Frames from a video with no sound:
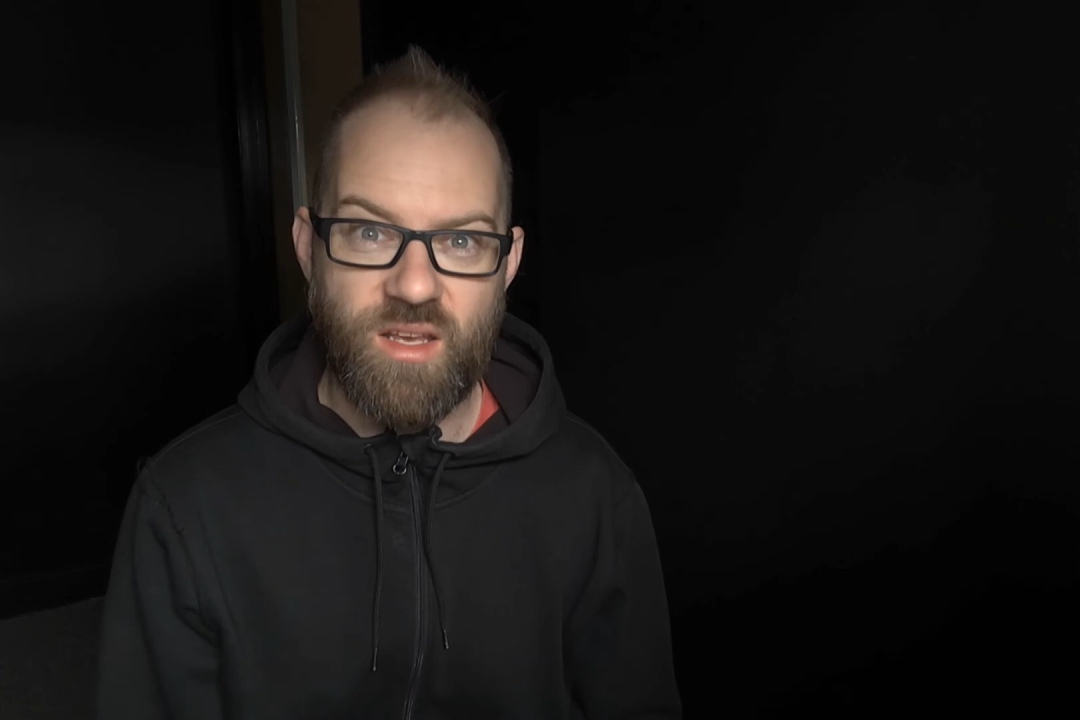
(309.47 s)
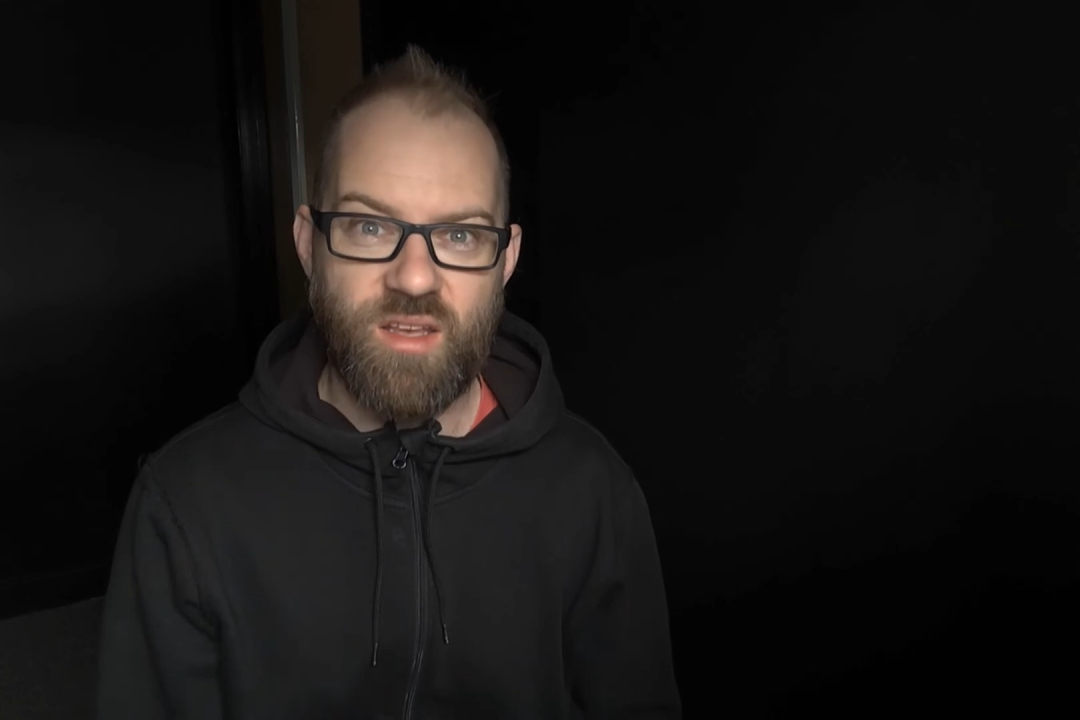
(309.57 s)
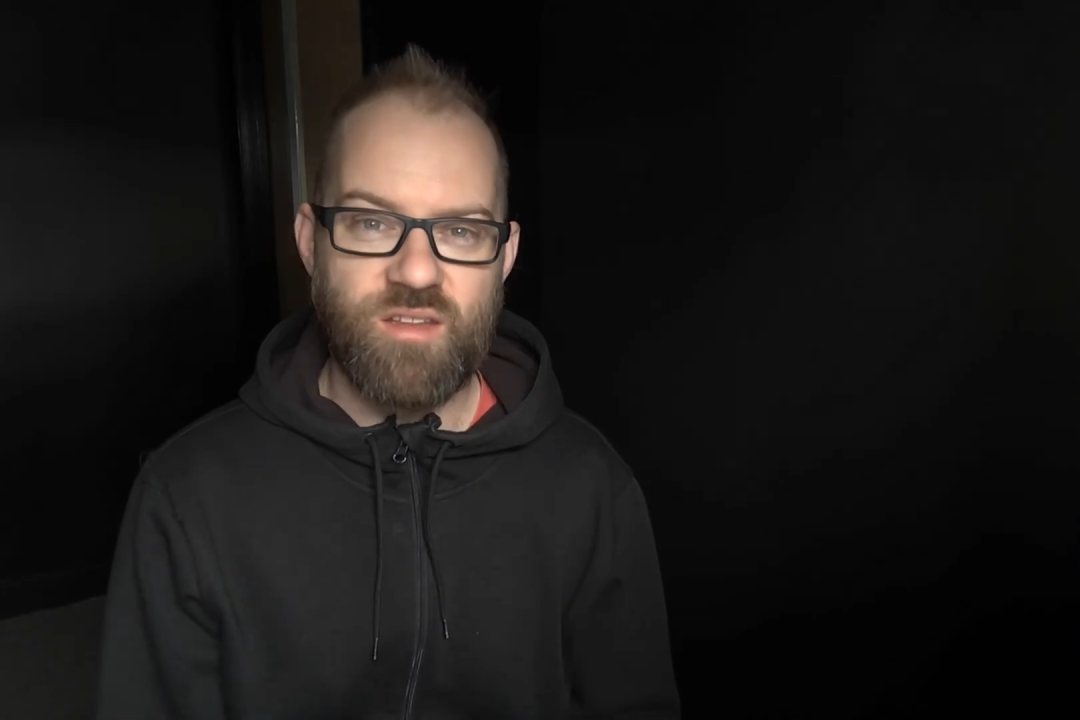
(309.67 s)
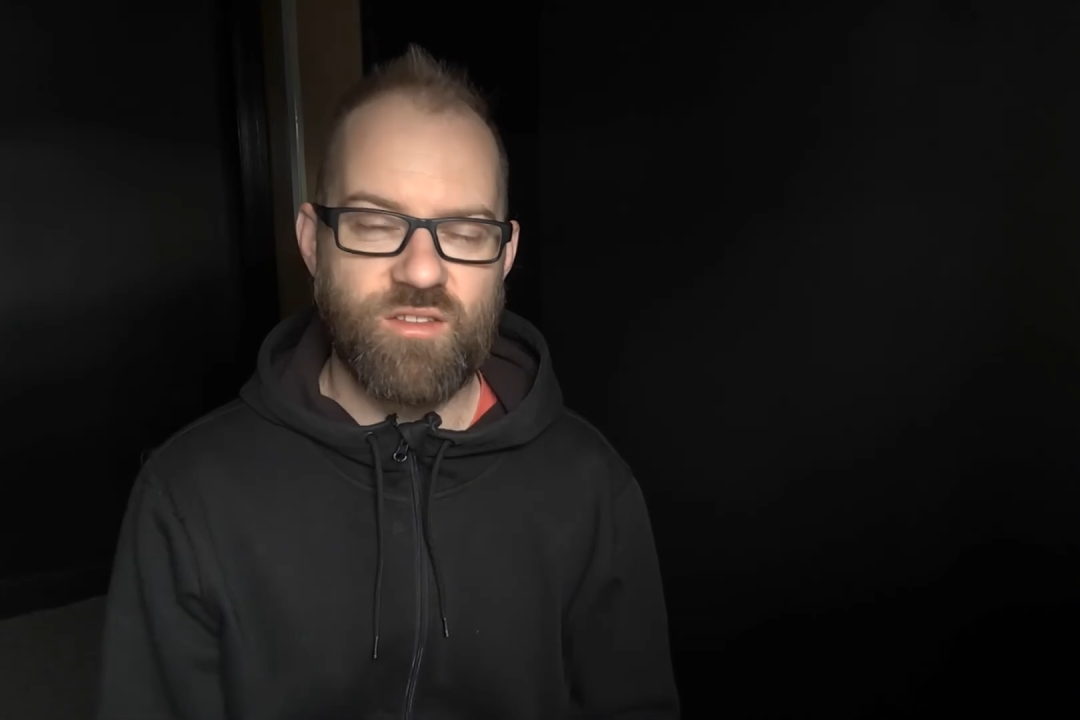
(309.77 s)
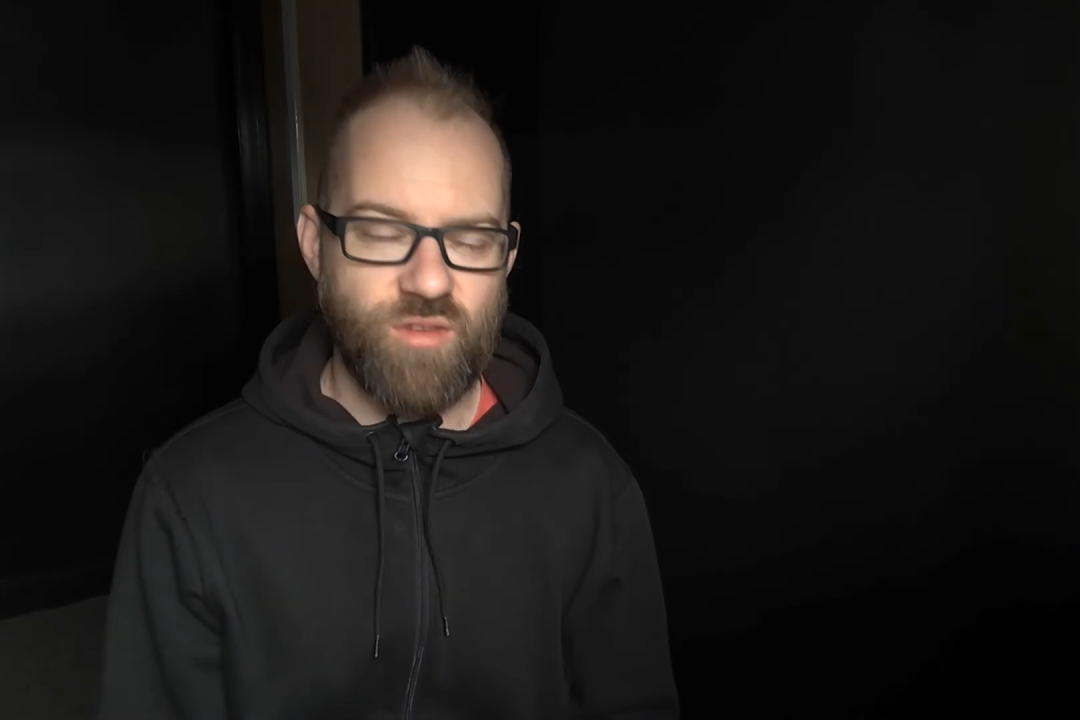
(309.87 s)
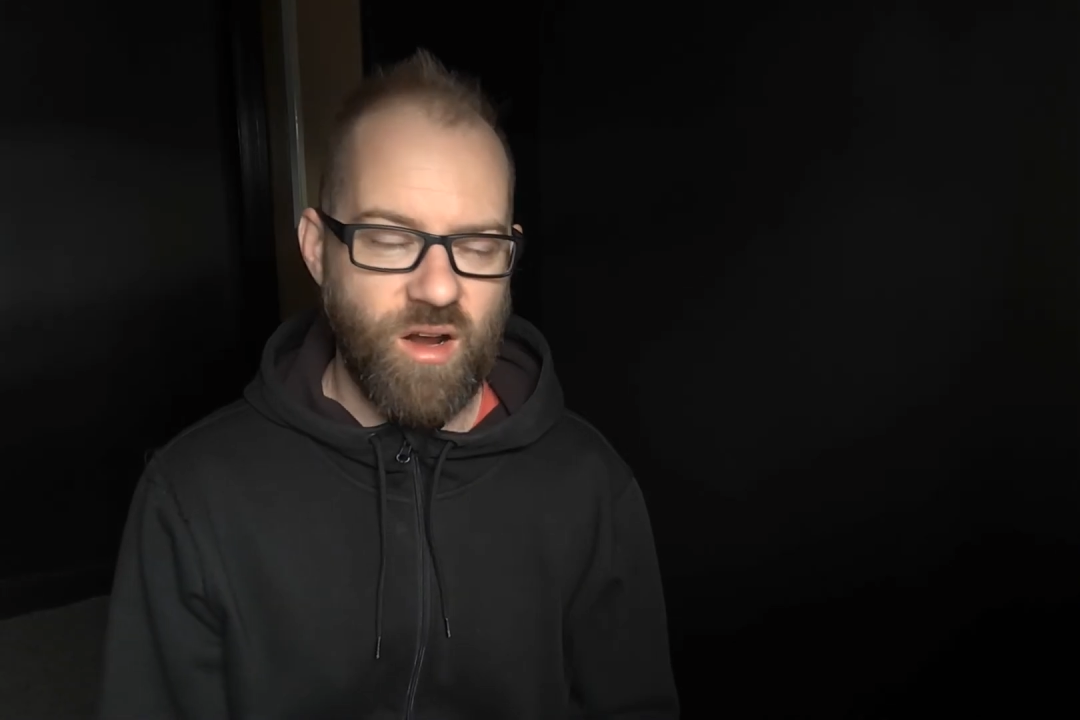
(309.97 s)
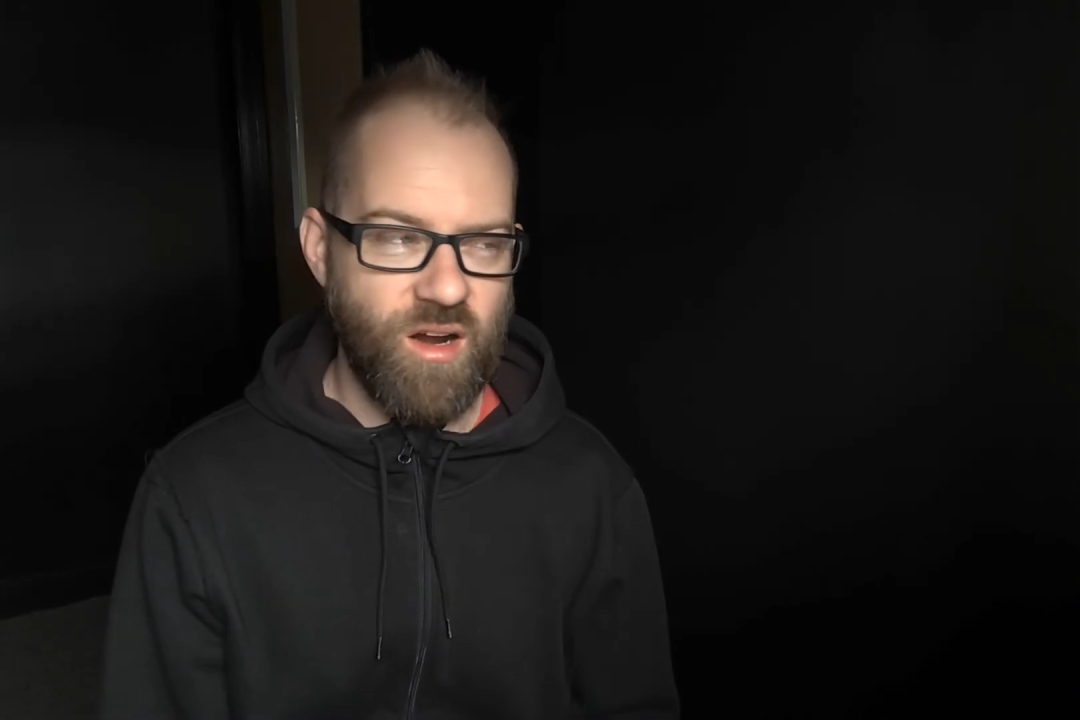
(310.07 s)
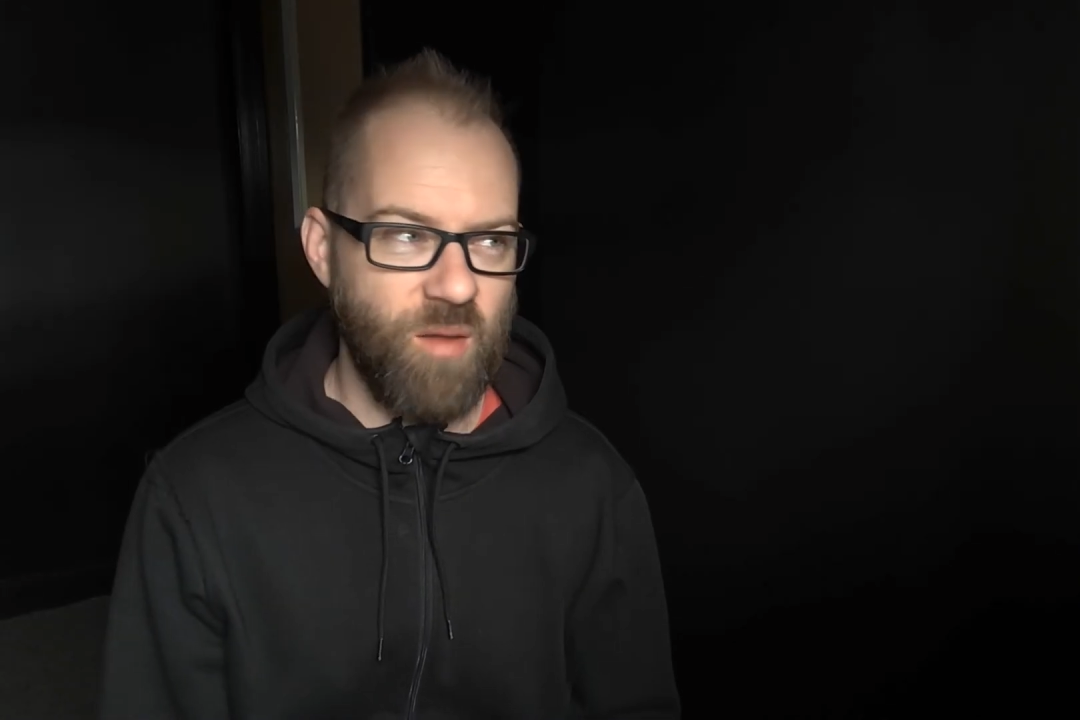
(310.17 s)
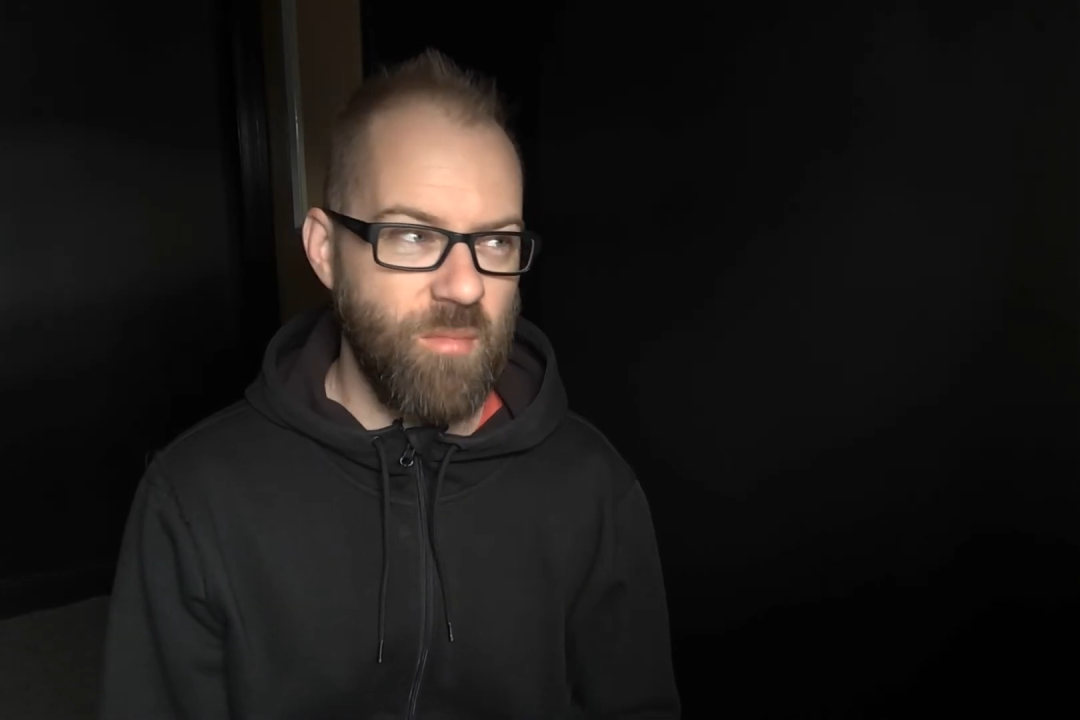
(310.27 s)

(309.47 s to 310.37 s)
strong arm